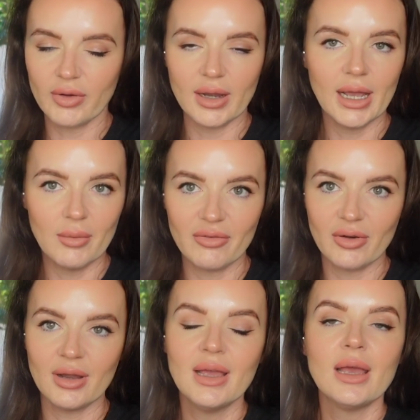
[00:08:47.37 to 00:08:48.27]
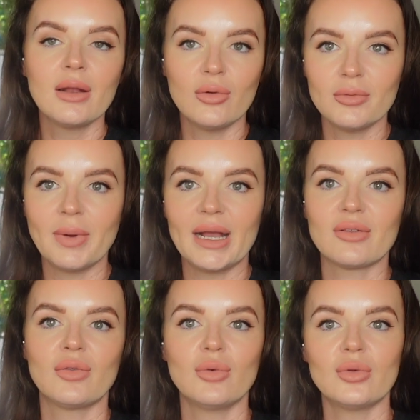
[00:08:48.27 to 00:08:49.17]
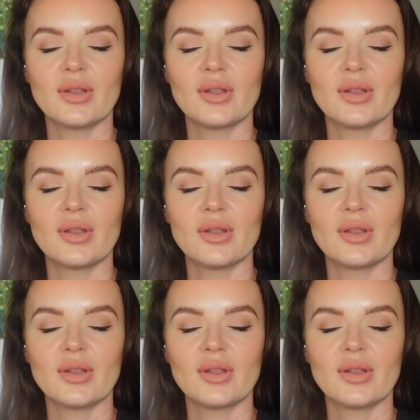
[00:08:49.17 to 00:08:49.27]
However, going back to those